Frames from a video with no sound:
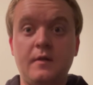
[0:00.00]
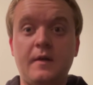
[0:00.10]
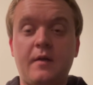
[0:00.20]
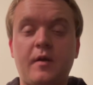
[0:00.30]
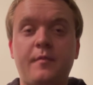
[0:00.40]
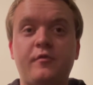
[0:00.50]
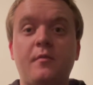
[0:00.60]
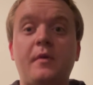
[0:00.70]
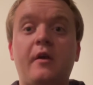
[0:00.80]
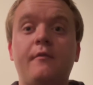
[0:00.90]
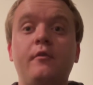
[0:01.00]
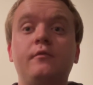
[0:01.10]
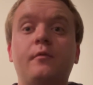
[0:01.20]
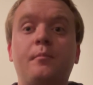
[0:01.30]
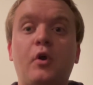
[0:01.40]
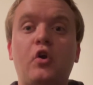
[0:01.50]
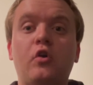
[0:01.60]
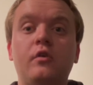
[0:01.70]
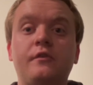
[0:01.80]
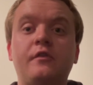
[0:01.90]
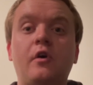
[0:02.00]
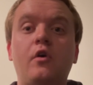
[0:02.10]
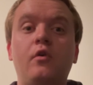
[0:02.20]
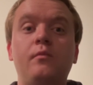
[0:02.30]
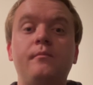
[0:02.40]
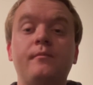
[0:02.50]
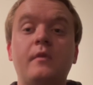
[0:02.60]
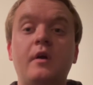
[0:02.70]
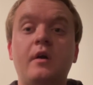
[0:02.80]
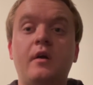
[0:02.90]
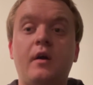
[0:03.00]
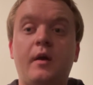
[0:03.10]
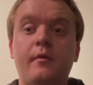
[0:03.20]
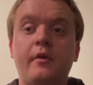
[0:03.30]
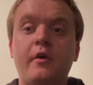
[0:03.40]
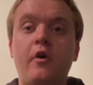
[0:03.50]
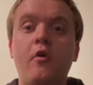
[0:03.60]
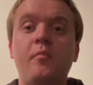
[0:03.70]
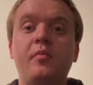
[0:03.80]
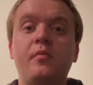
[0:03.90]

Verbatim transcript: That wraps up my review for Pearl, so I really hope